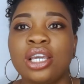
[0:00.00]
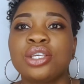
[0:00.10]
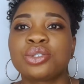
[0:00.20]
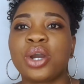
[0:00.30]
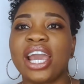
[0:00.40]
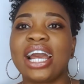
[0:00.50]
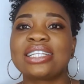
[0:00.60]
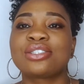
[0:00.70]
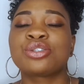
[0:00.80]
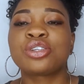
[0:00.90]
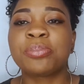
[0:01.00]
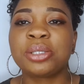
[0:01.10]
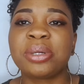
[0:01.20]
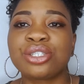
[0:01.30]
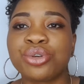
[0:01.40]
So I had to
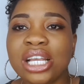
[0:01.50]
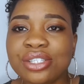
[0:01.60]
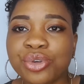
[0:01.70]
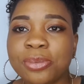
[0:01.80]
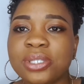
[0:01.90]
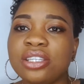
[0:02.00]
submit my transcript.